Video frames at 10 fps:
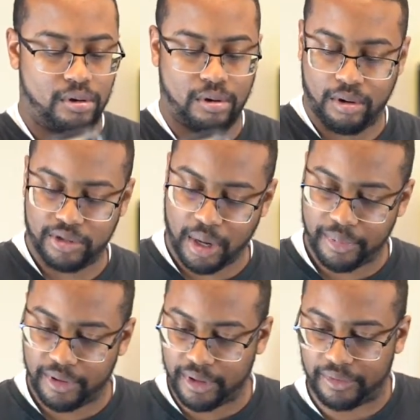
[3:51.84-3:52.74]
on top
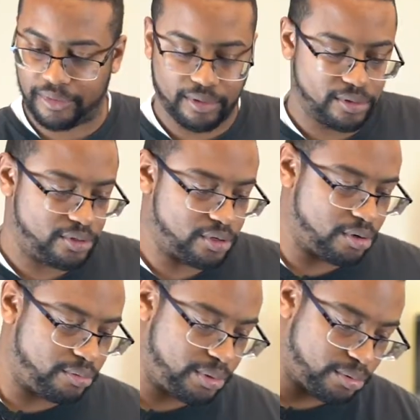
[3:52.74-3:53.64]
of this.
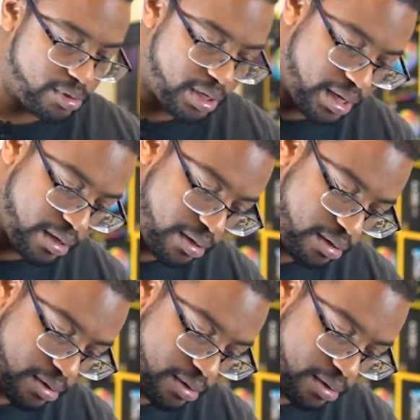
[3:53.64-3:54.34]
So we will take